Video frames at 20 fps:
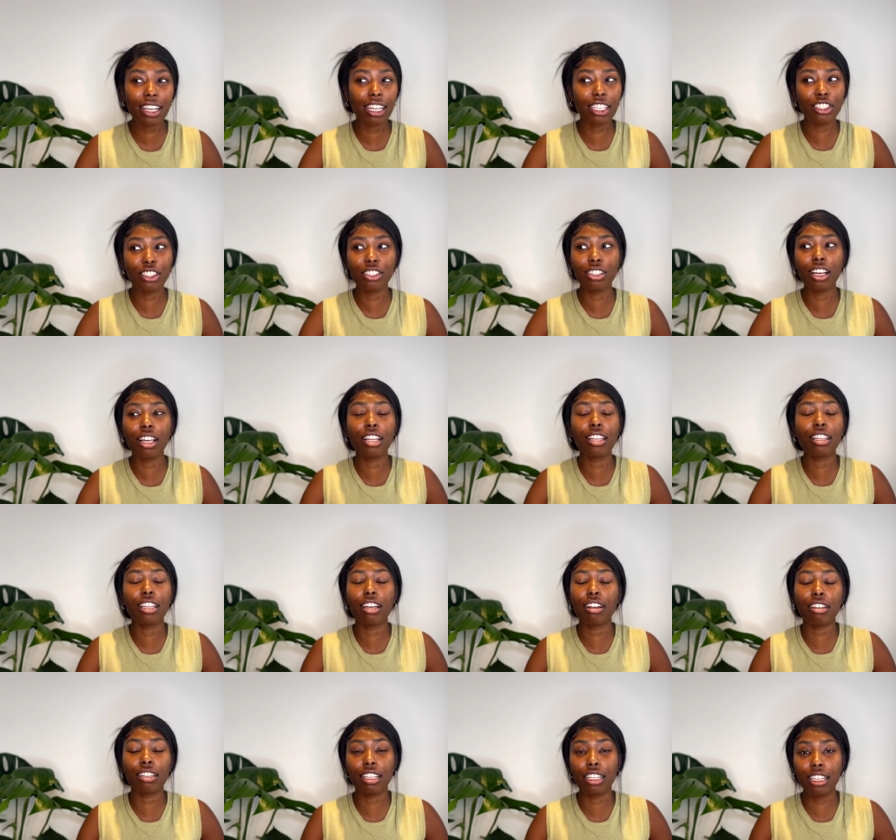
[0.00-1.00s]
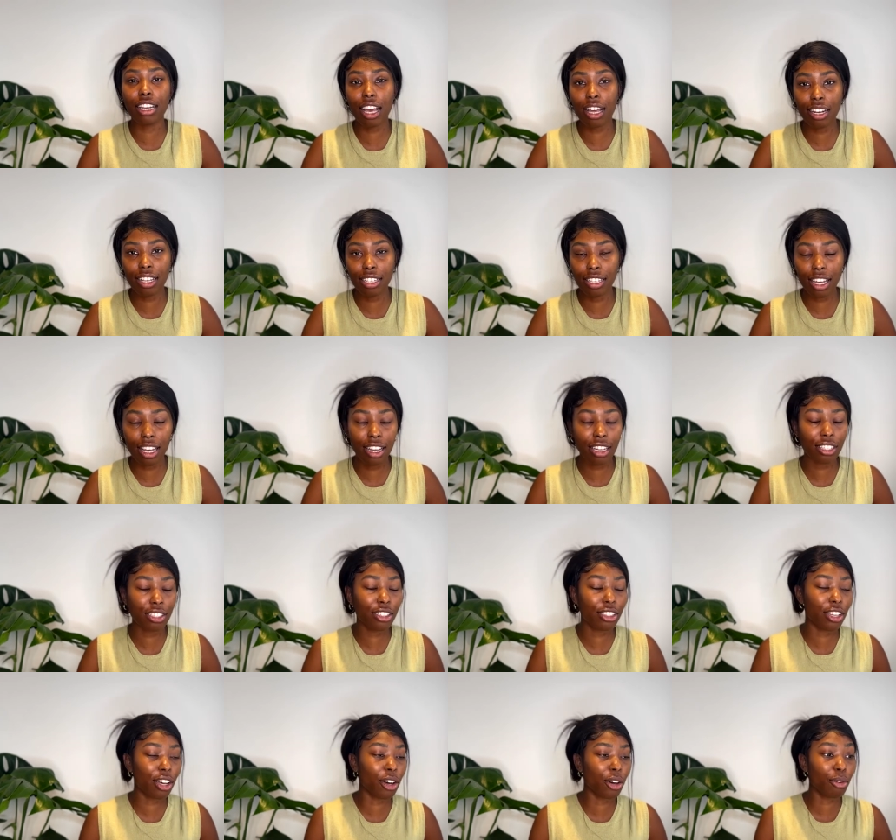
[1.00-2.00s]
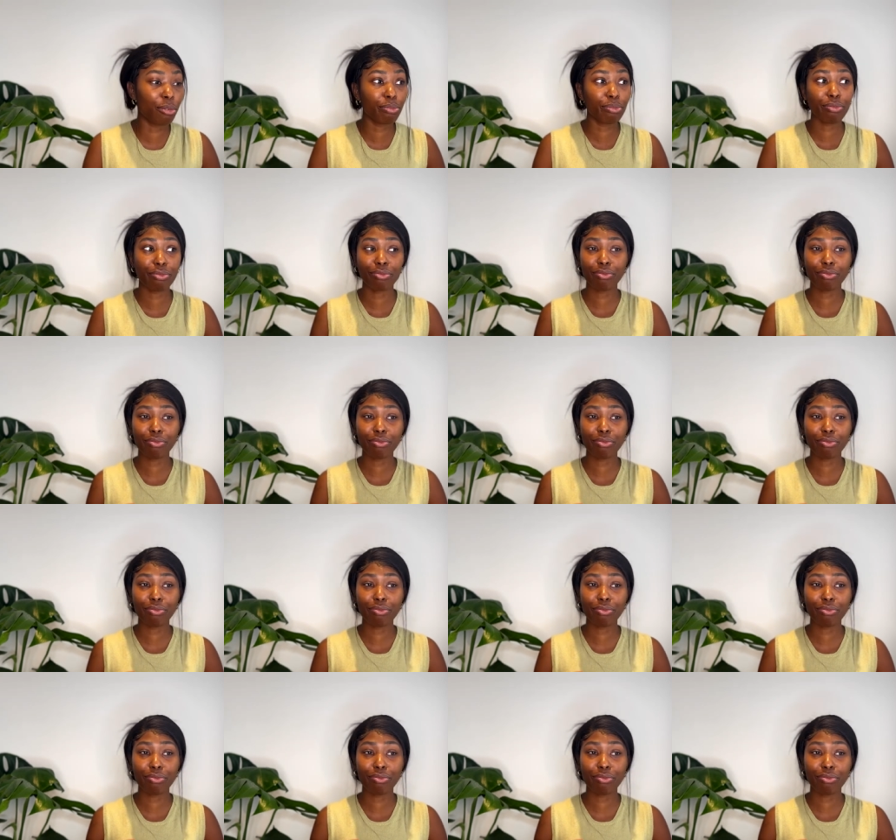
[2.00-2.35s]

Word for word: It's literally night and day. So